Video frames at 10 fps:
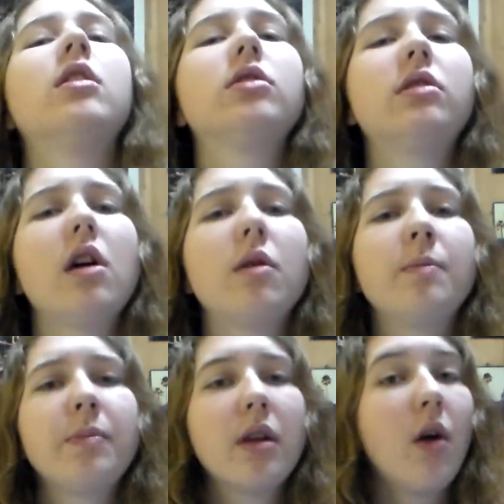So,
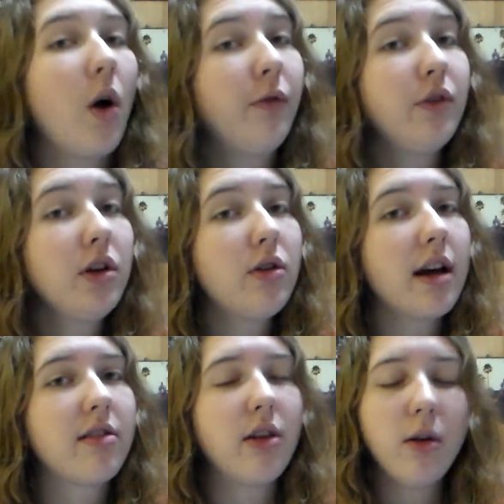hopefully you
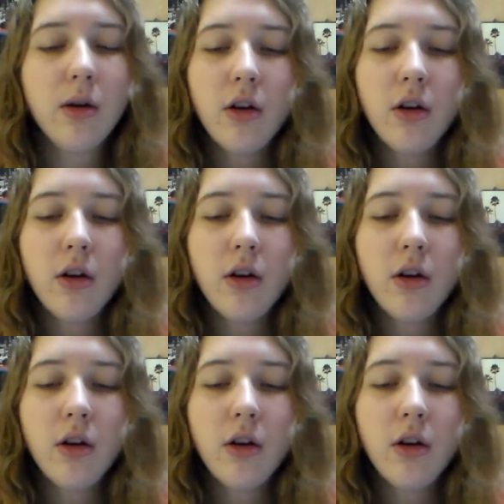guys do.